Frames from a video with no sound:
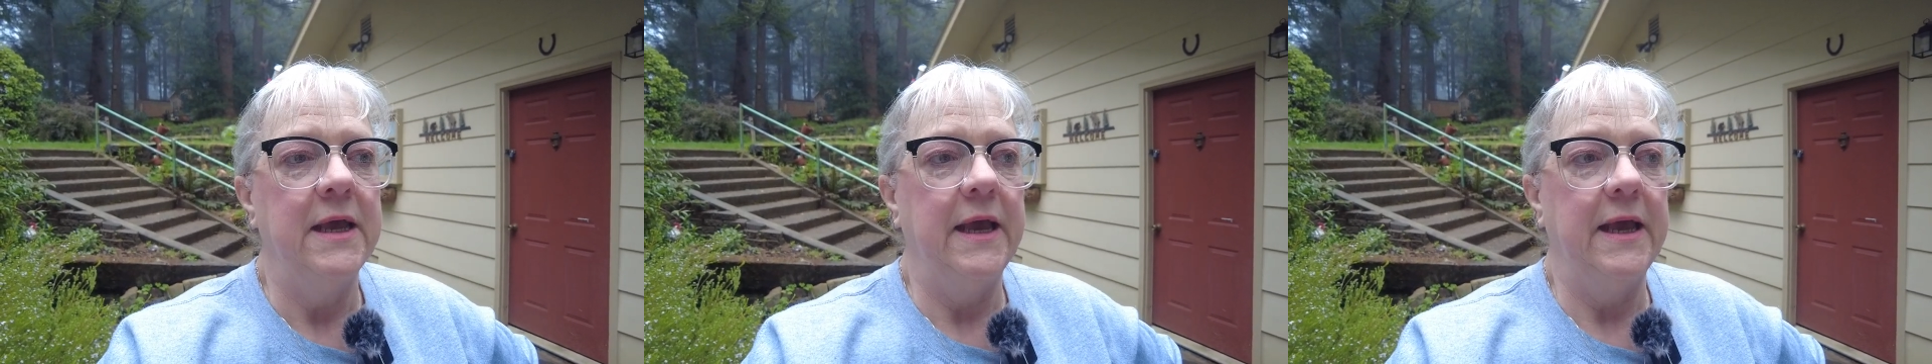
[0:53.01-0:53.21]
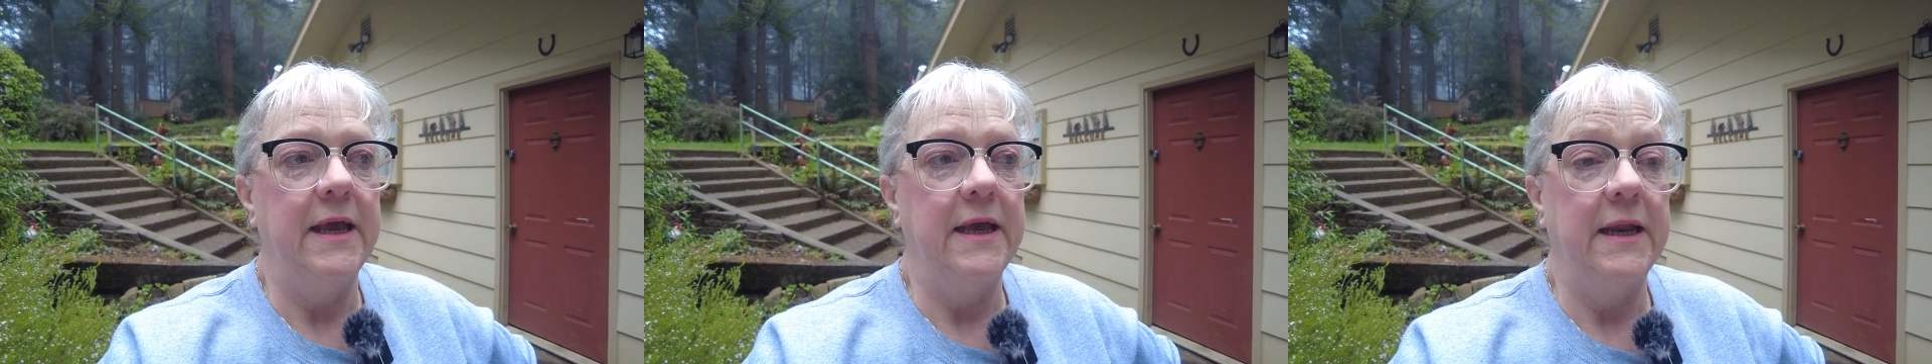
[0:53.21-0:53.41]

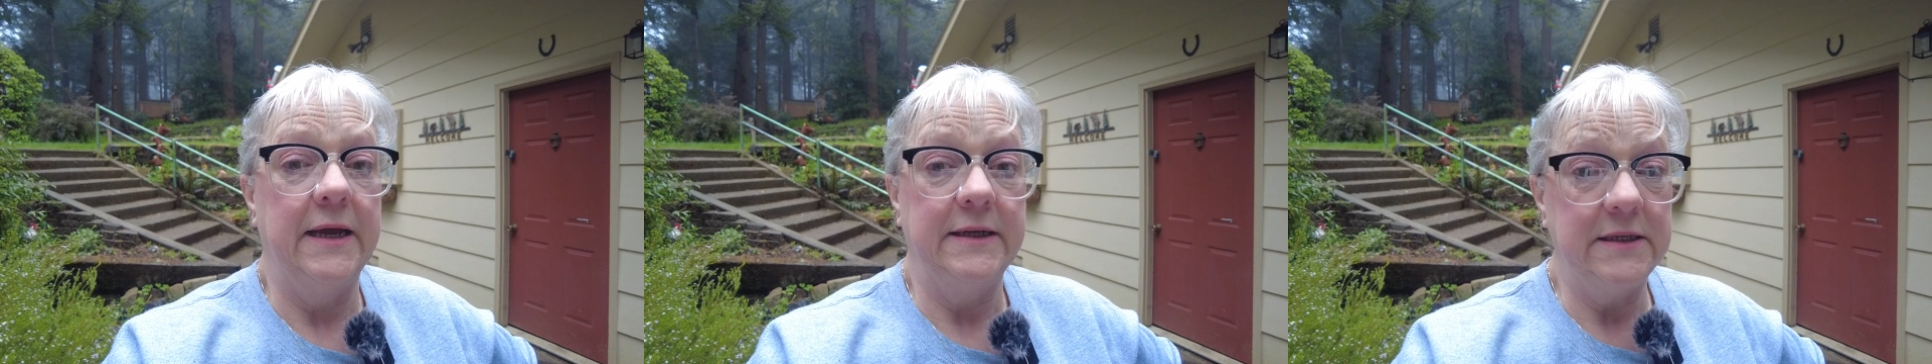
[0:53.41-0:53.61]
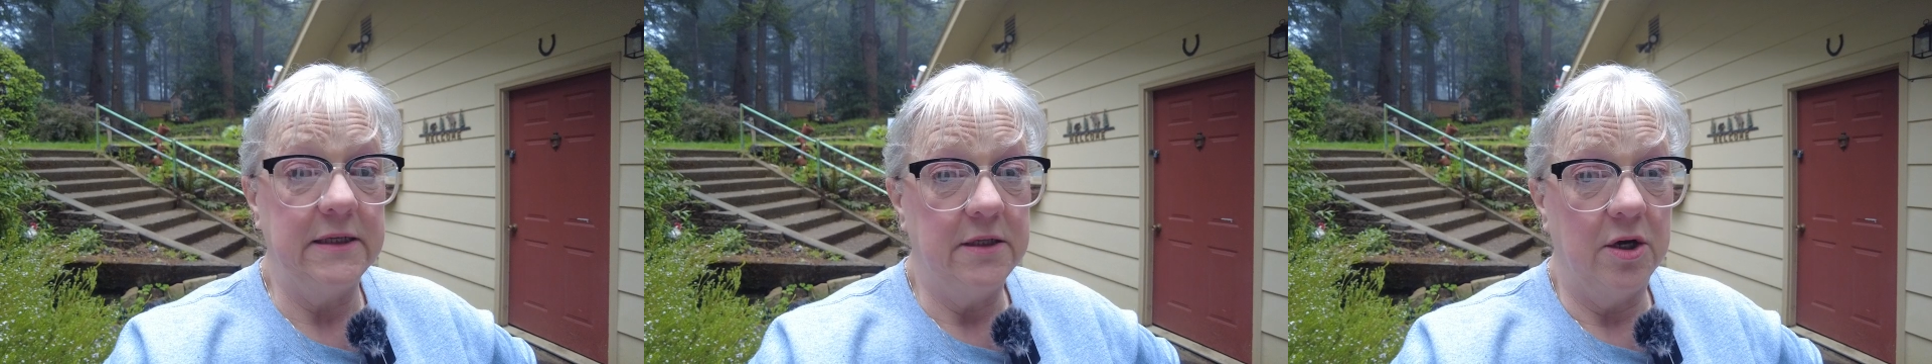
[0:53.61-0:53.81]
And
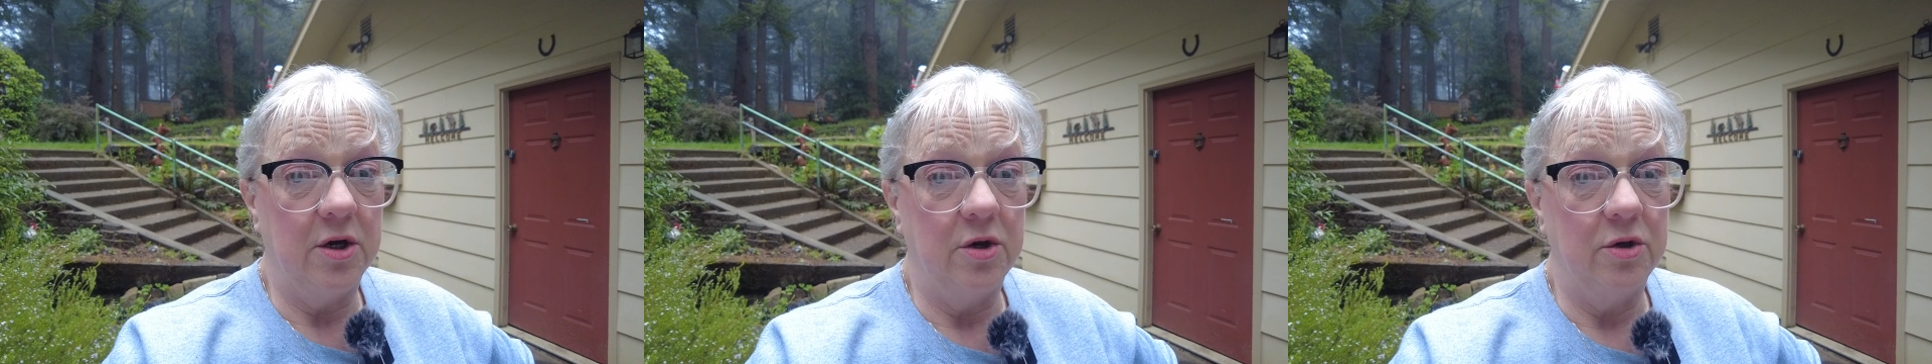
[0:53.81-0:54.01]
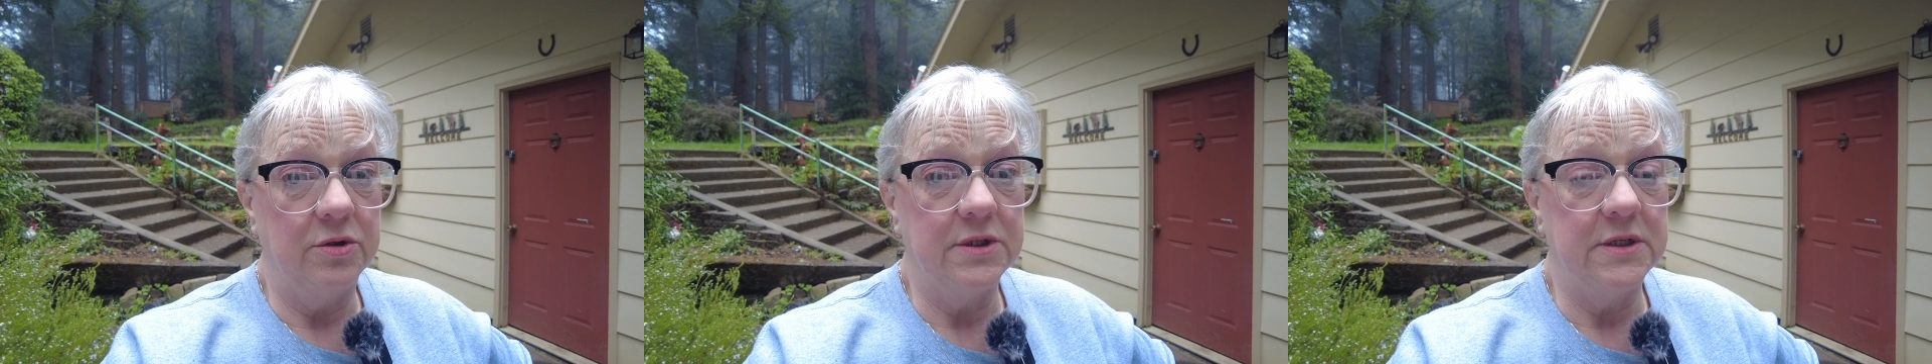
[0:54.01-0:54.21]
I did
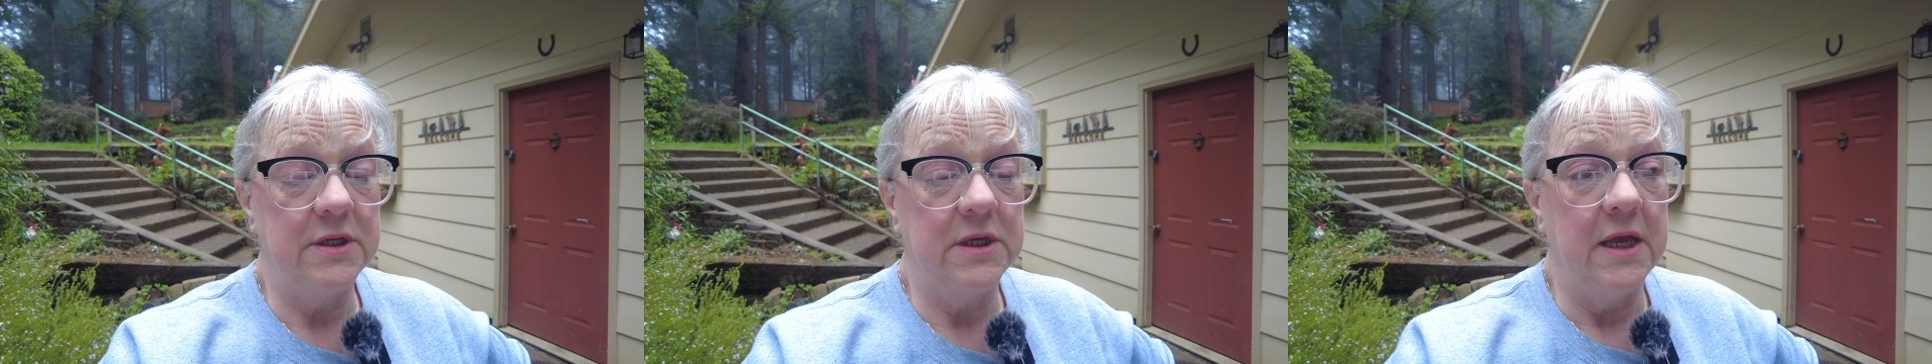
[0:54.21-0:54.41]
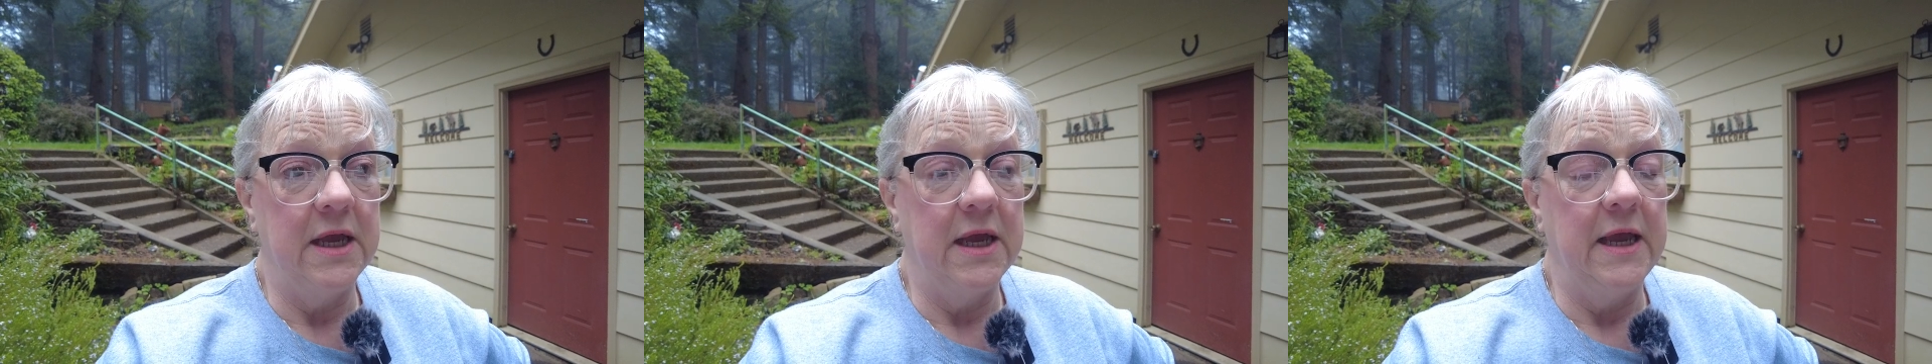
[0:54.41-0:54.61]

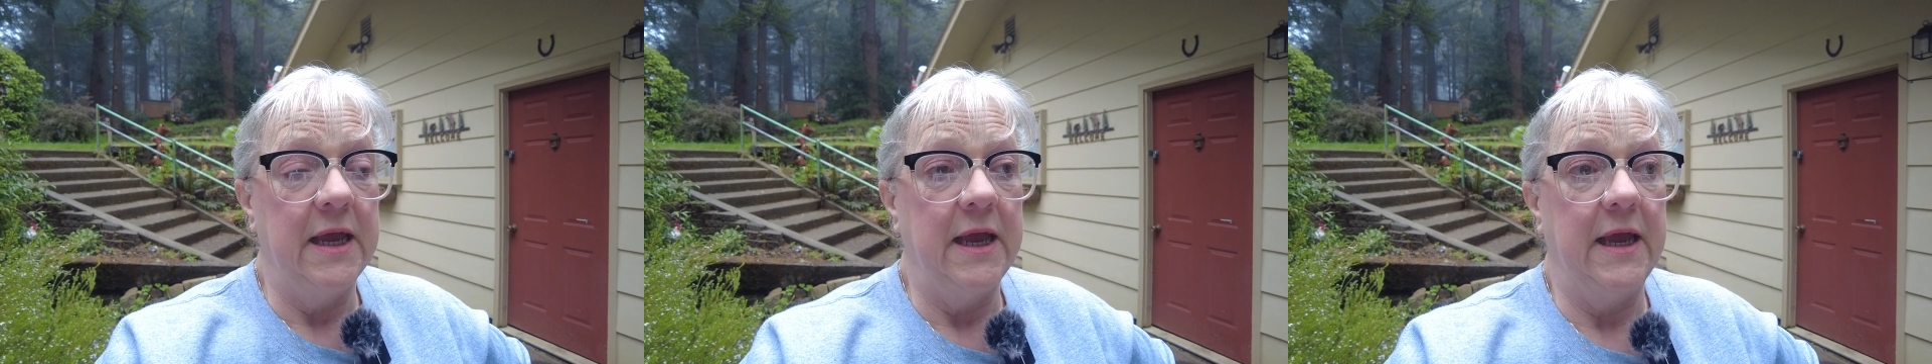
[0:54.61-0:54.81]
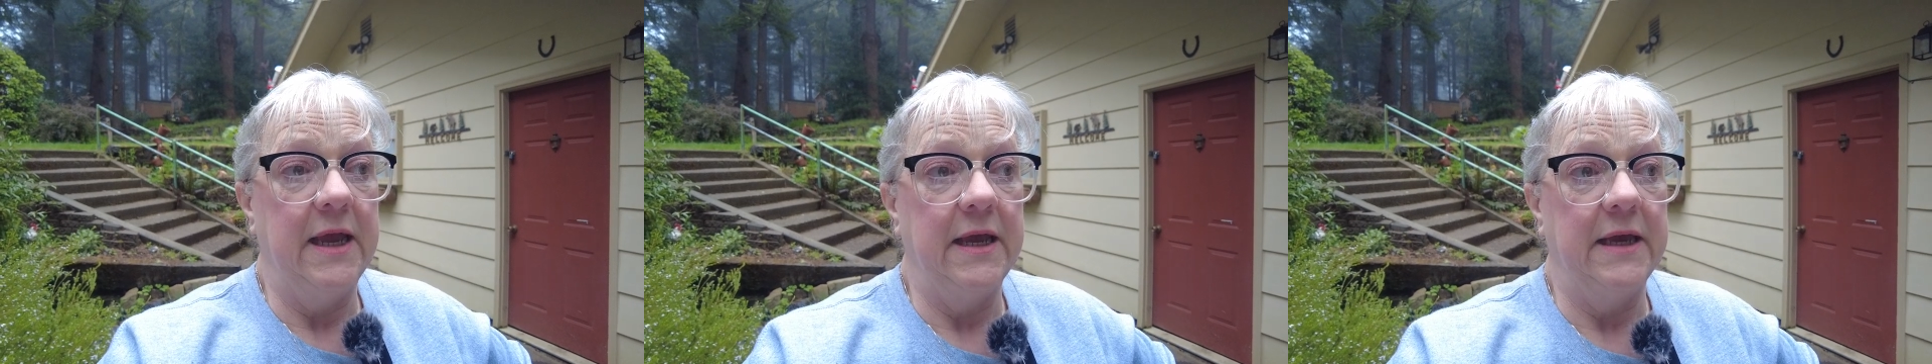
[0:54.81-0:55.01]
those
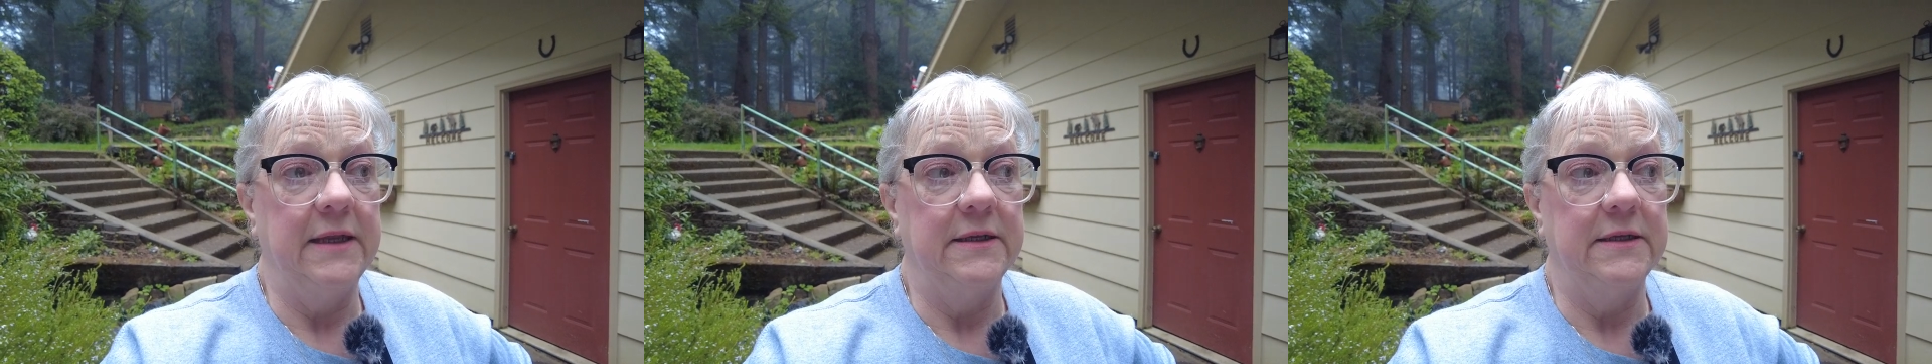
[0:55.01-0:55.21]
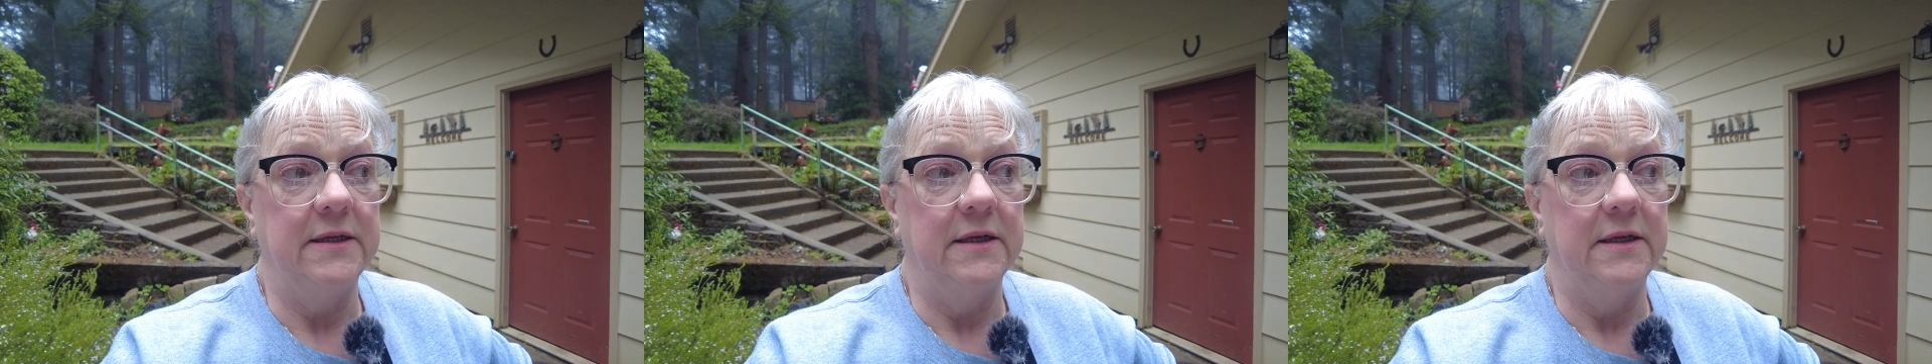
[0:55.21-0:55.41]

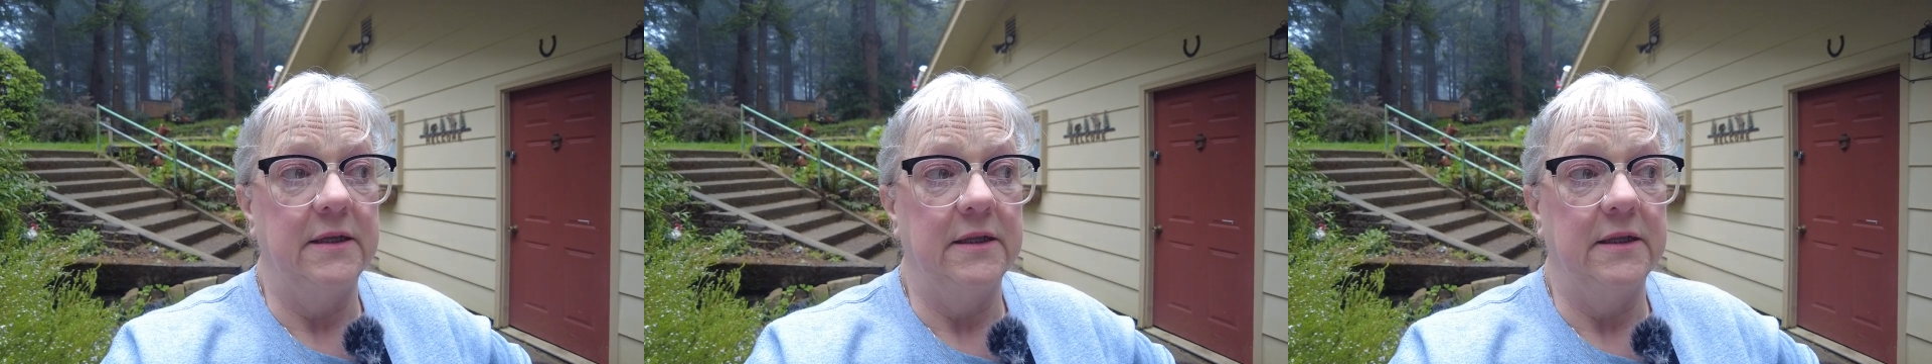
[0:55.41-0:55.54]
and